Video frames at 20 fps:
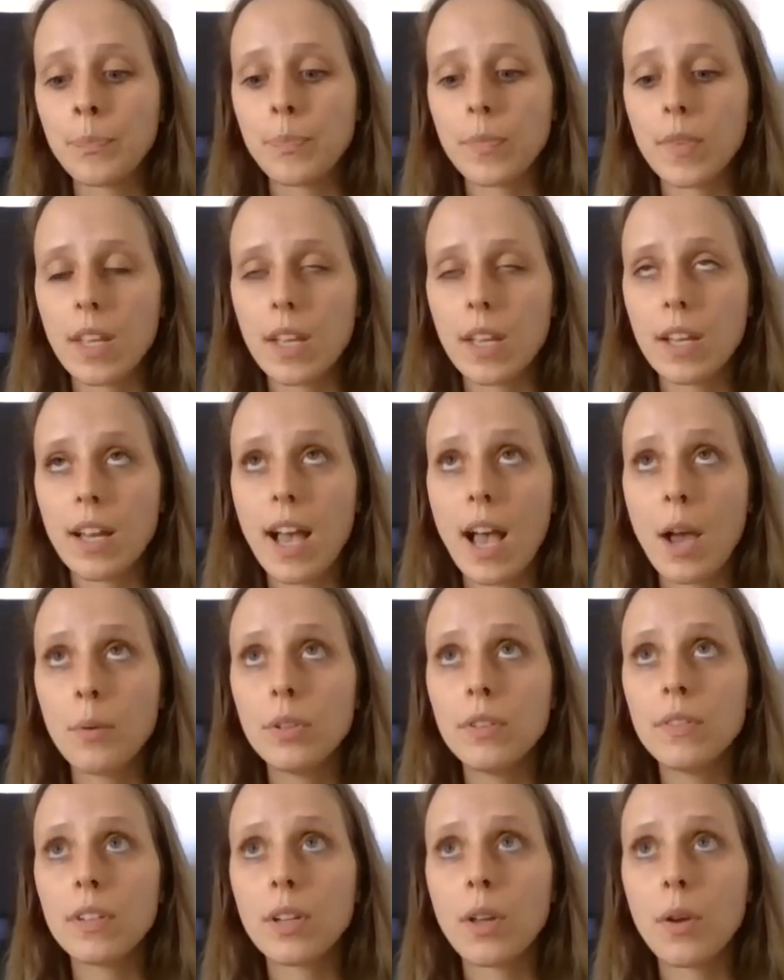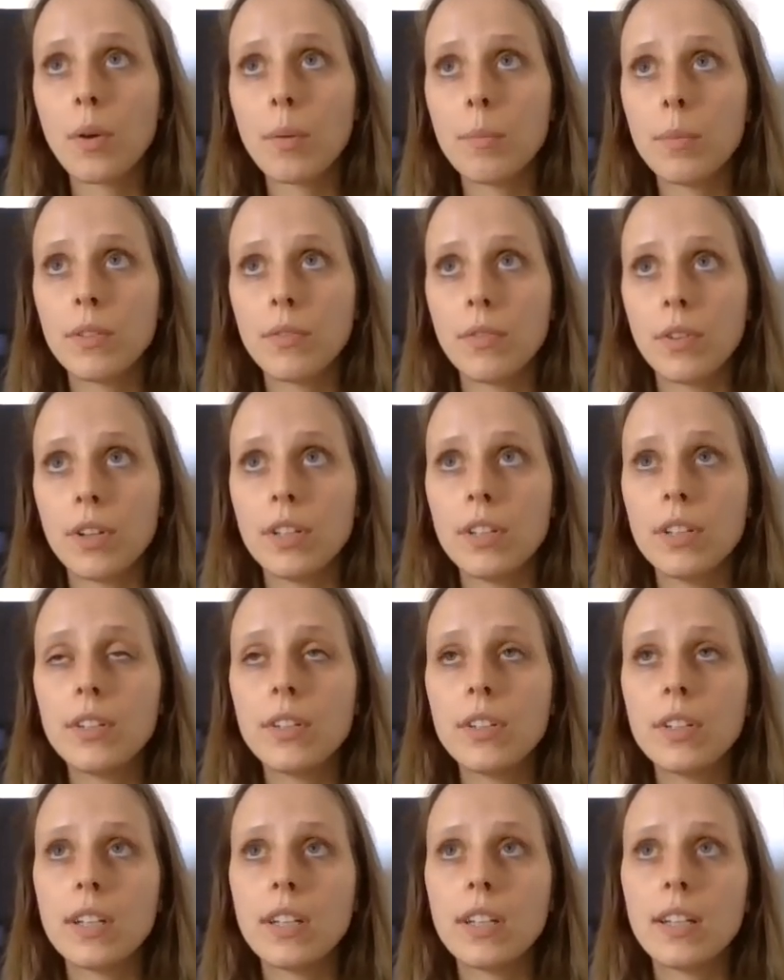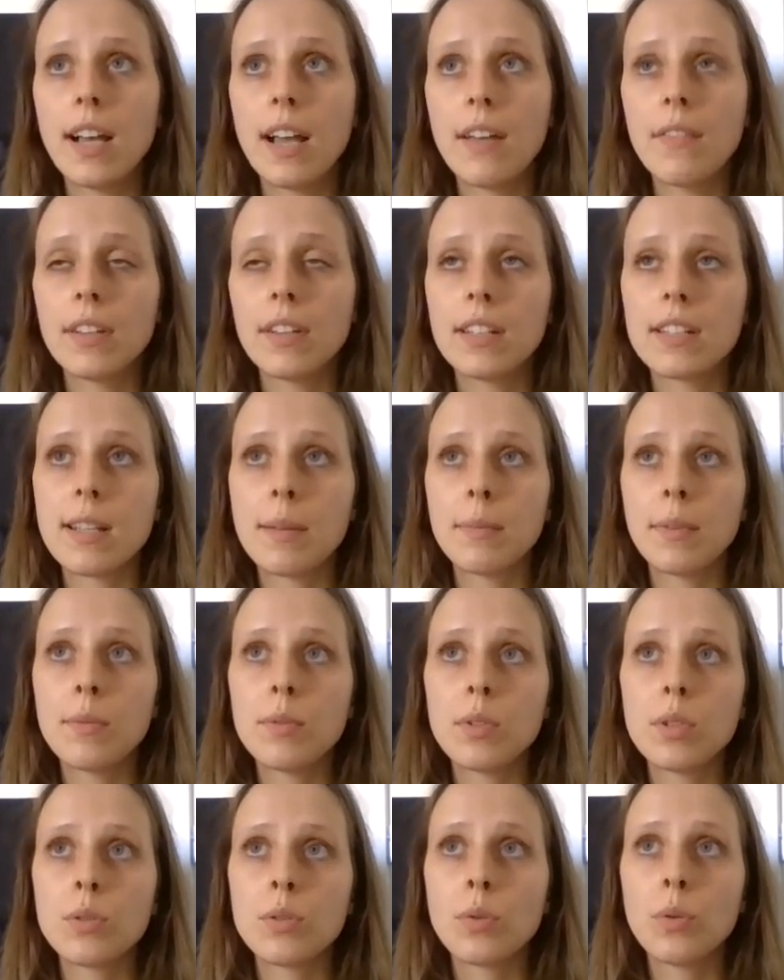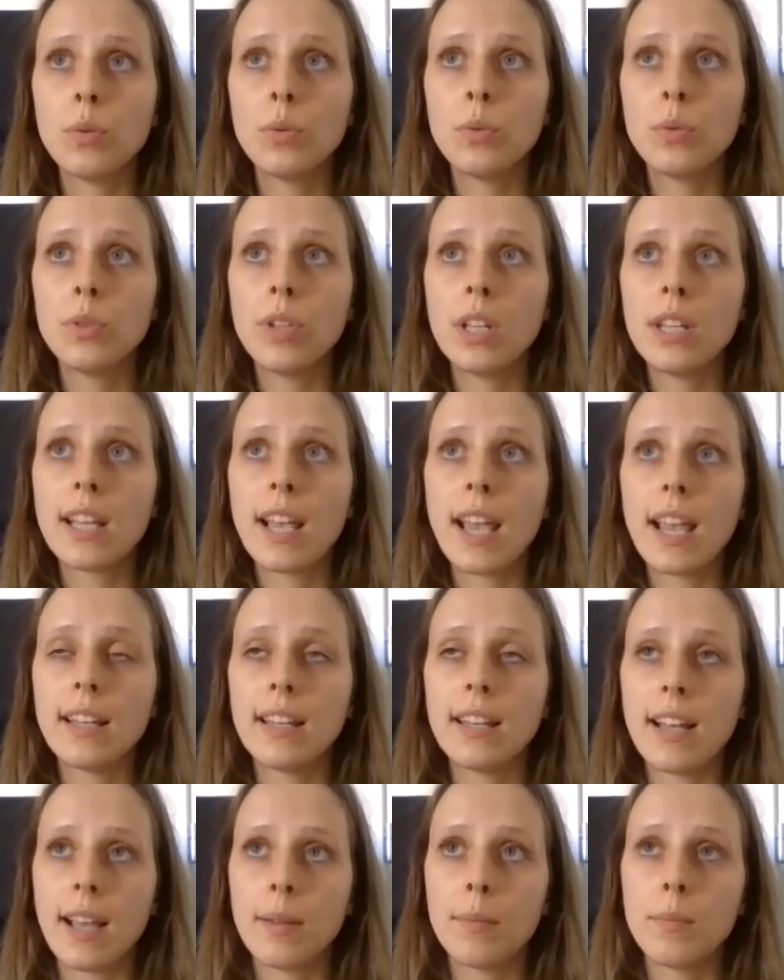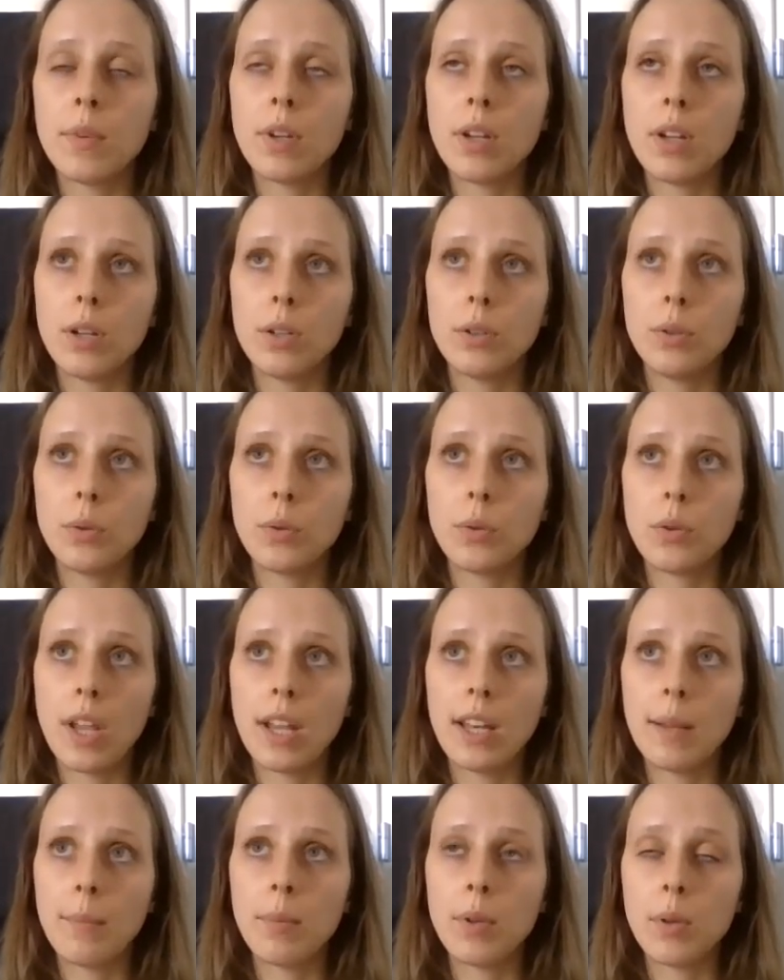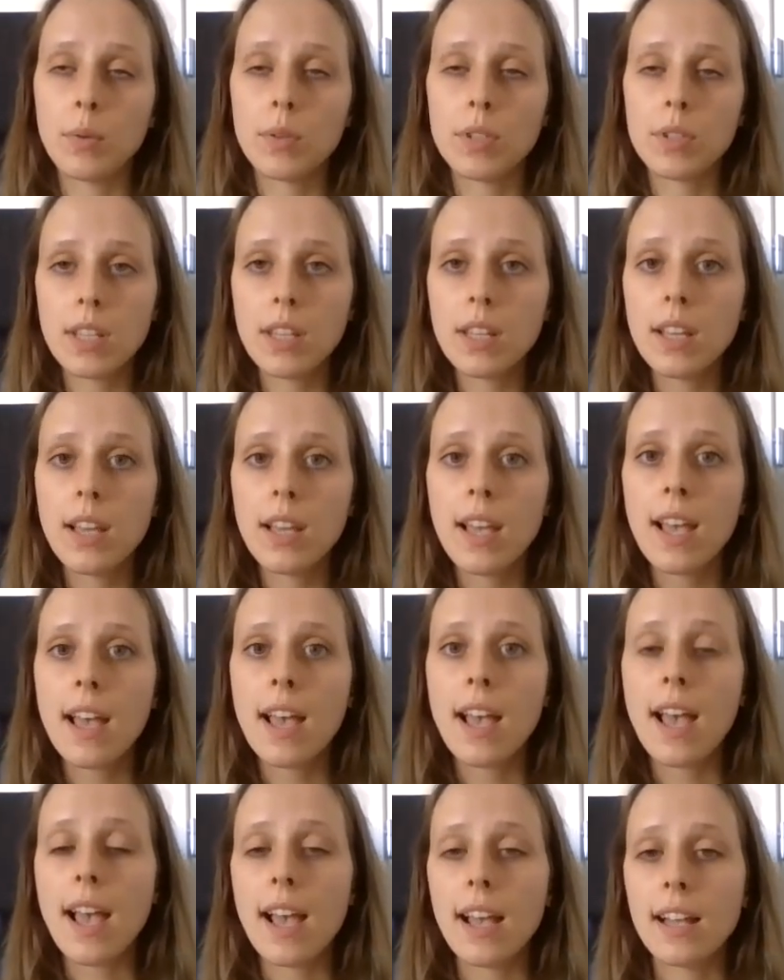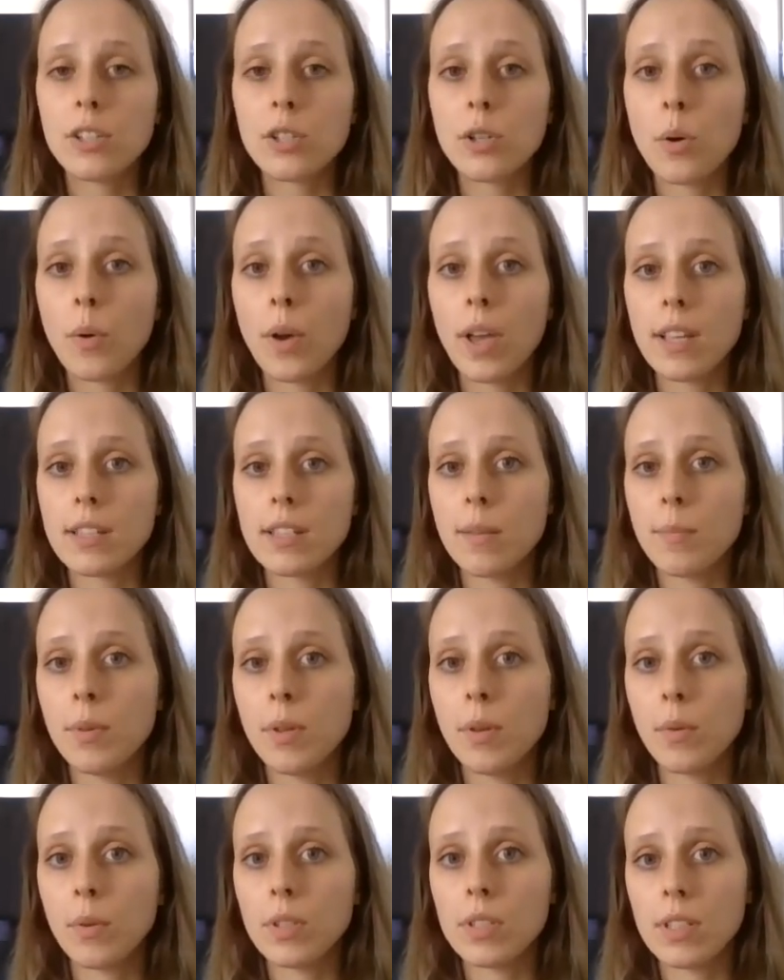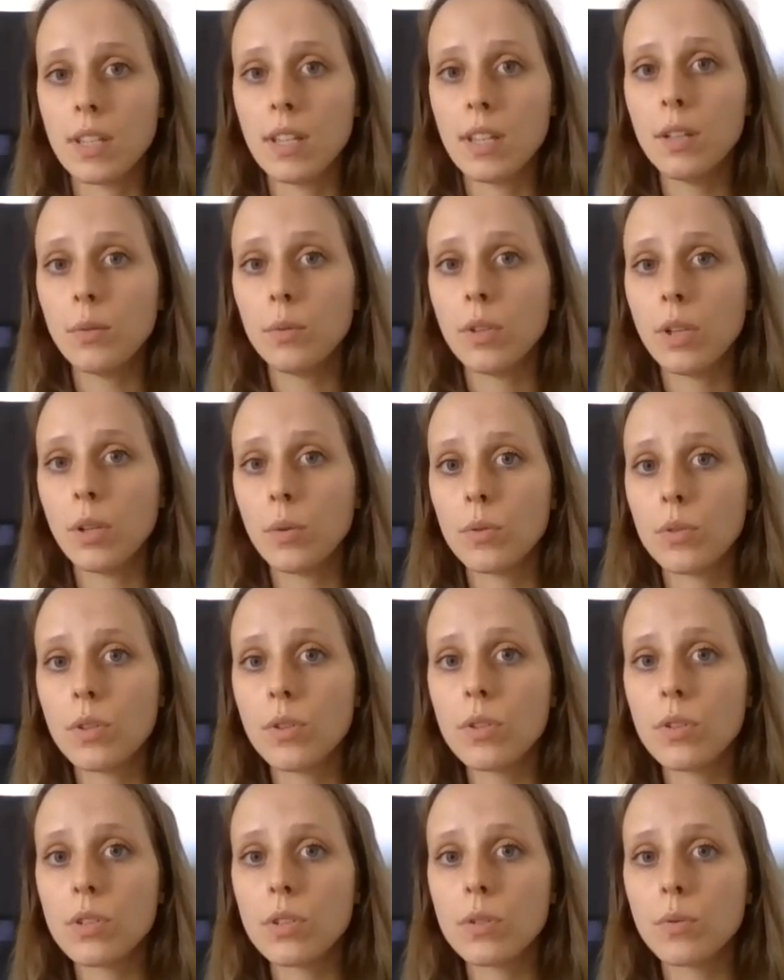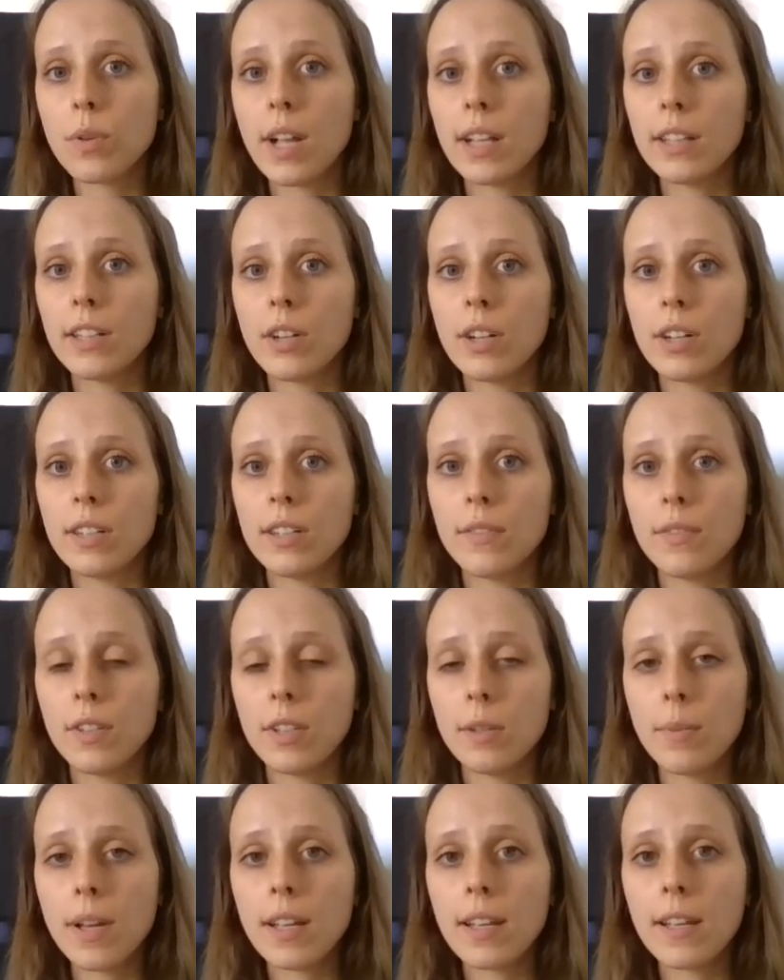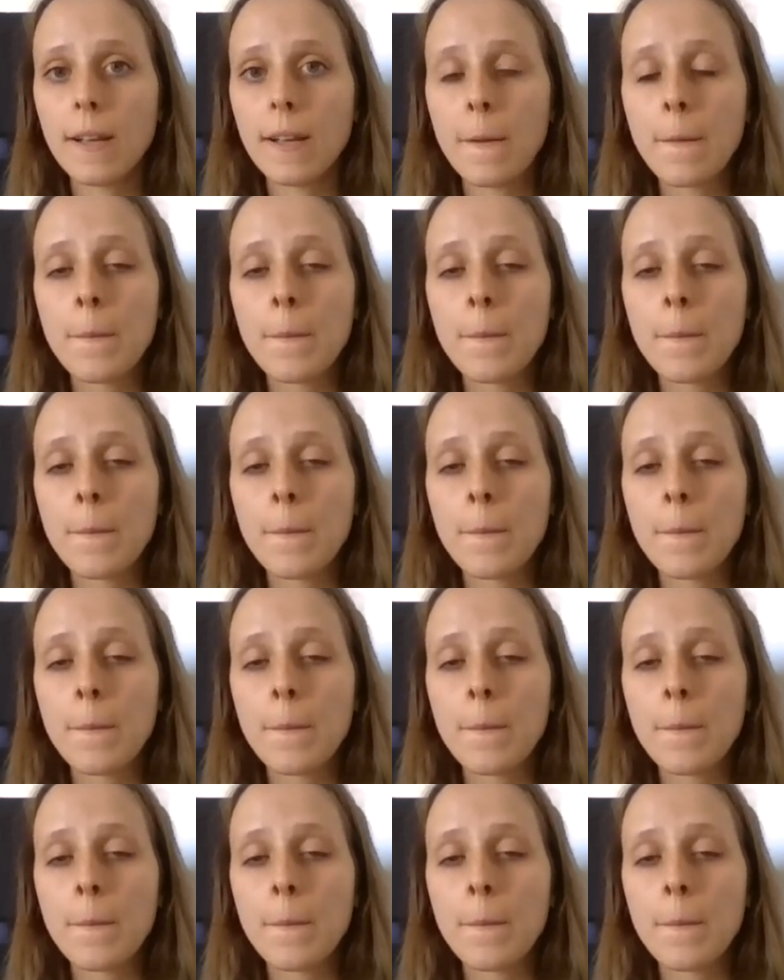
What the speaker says: I would even go a bit further. I think that sometimes it's good to dedicate time to create a POC and showcase the POC to the users to gather early feedback.